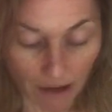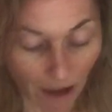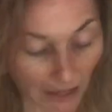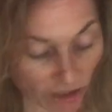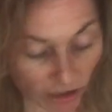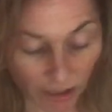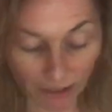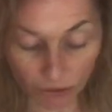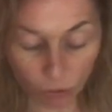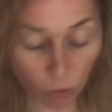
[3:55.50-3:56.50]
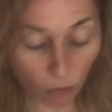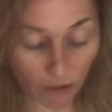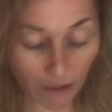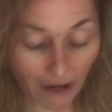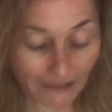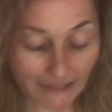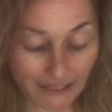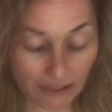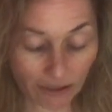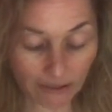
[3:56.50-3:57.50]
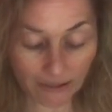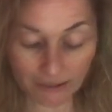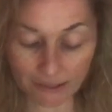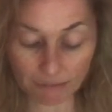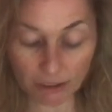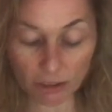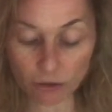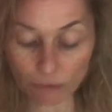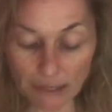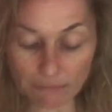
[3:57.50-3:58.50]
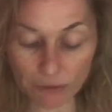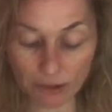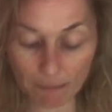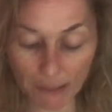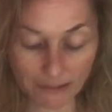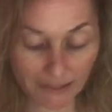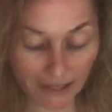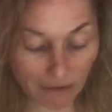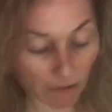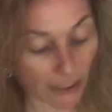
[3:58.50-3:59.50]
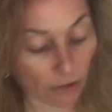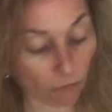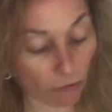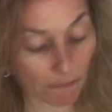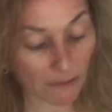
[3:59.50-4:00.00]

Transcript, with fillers: I just got a coral eyelid skirt and I think it would look great with the button down where I can roll up